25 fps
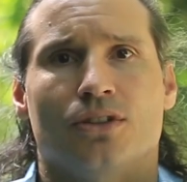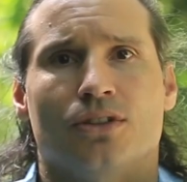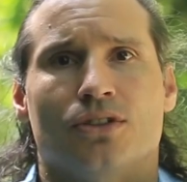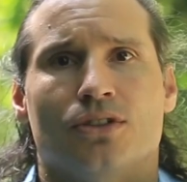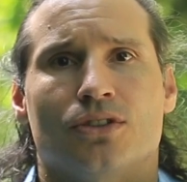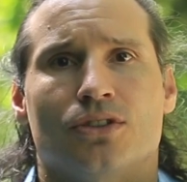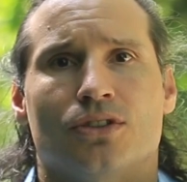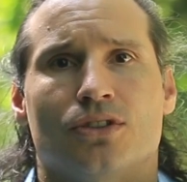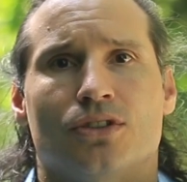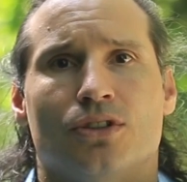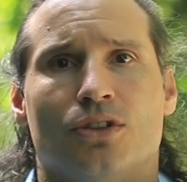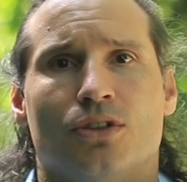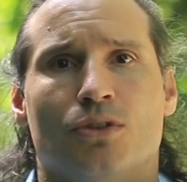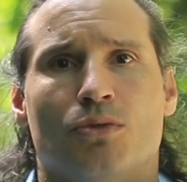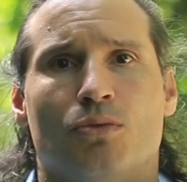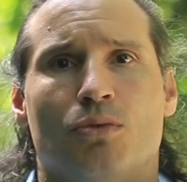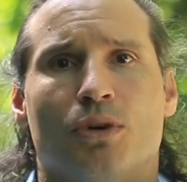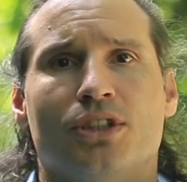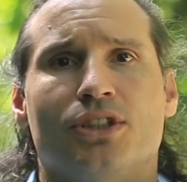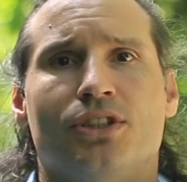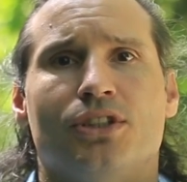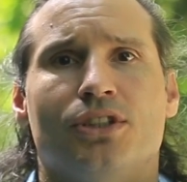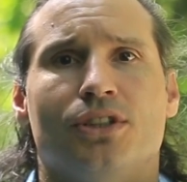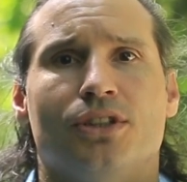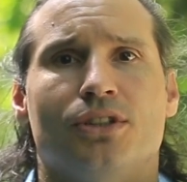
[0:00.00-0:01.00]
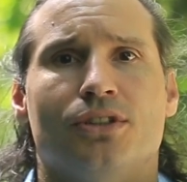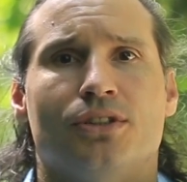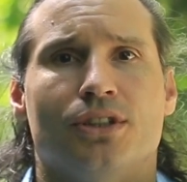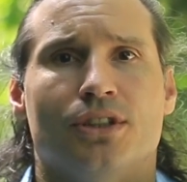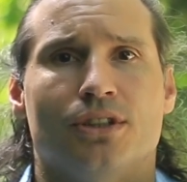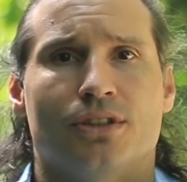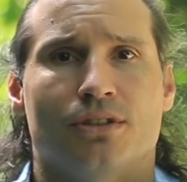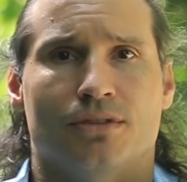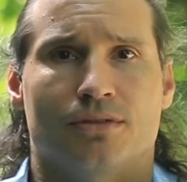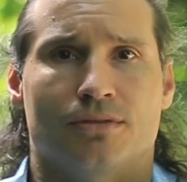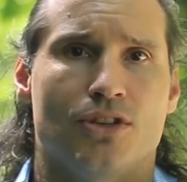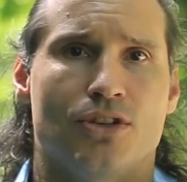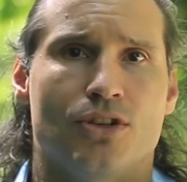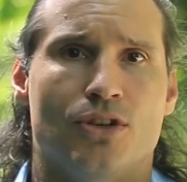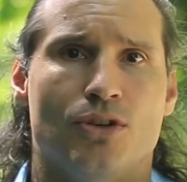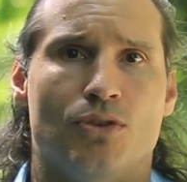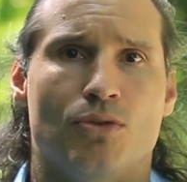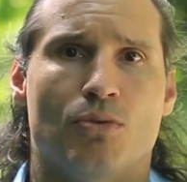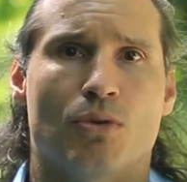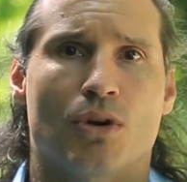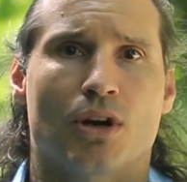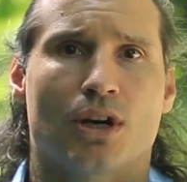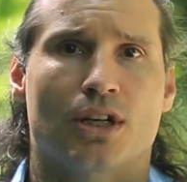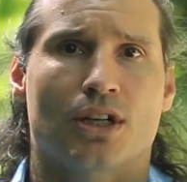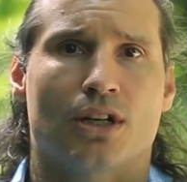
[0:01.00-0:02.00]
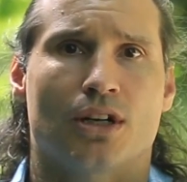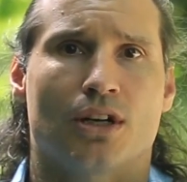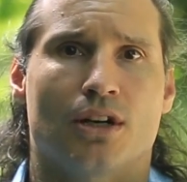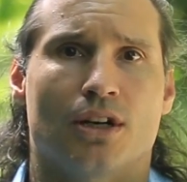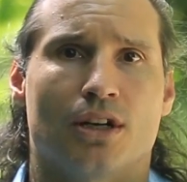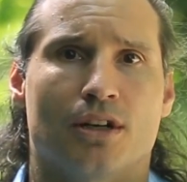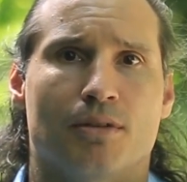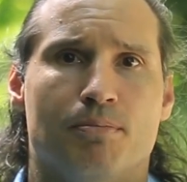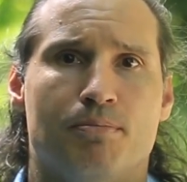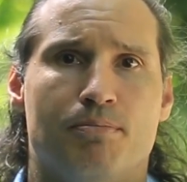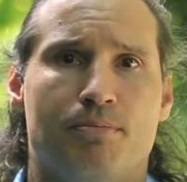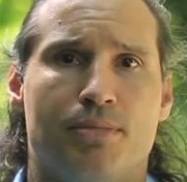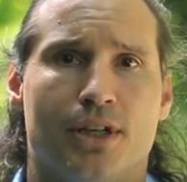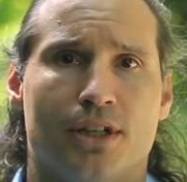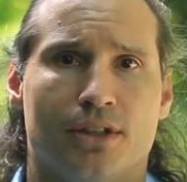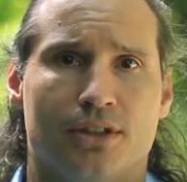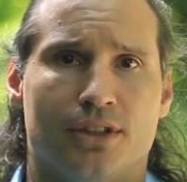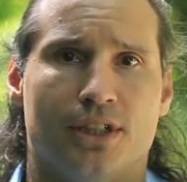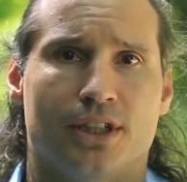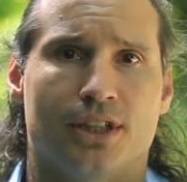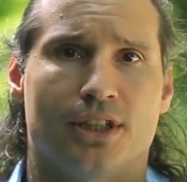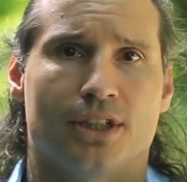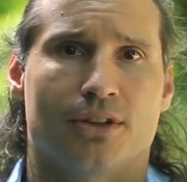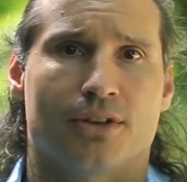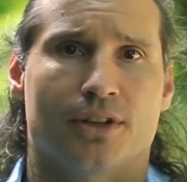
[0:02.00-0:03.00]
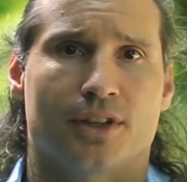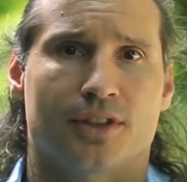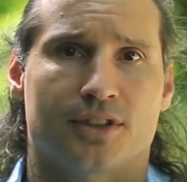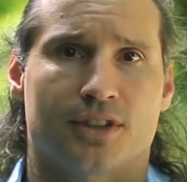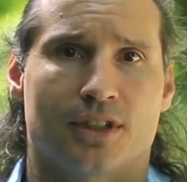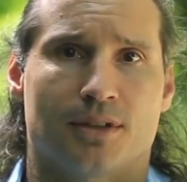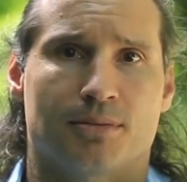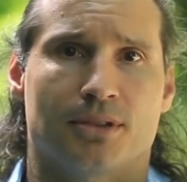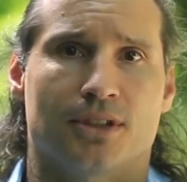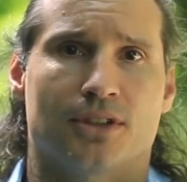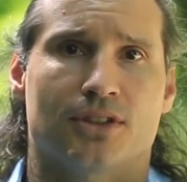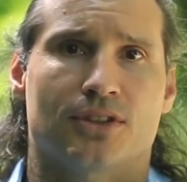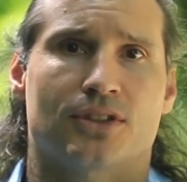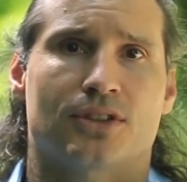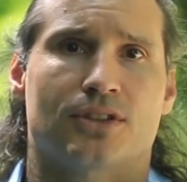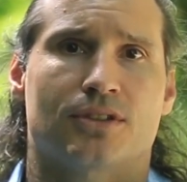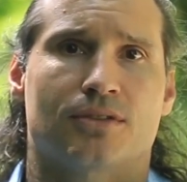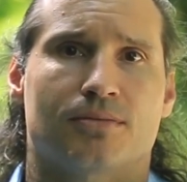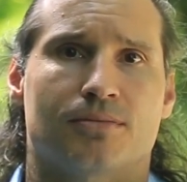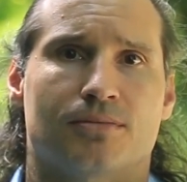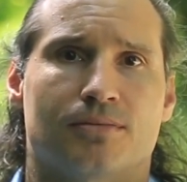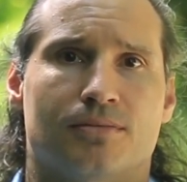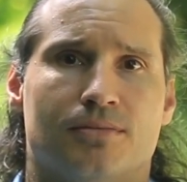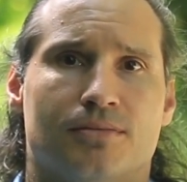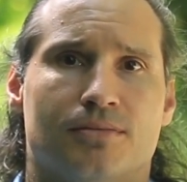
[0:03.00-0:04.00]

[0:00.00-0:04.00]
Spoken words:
So what do? You work on building your acceptance.